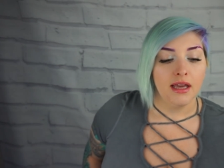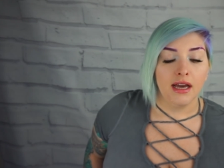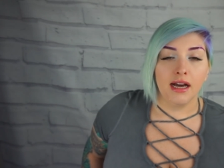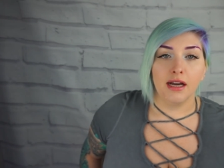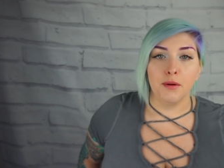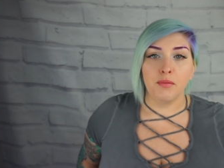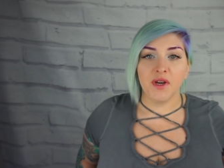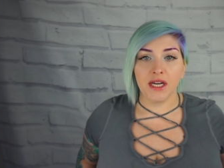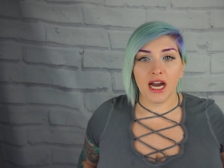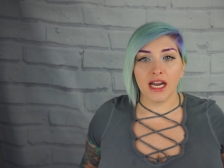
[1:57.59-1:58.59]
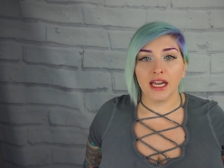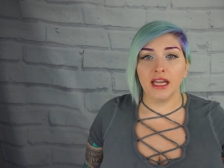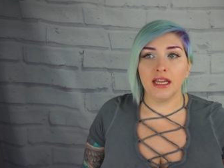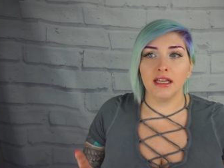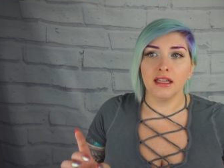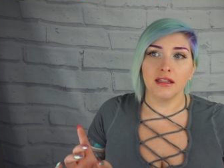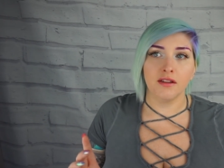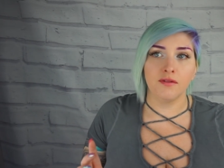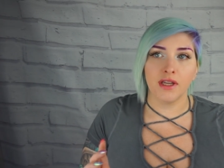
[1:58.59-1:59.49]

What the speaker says: But I live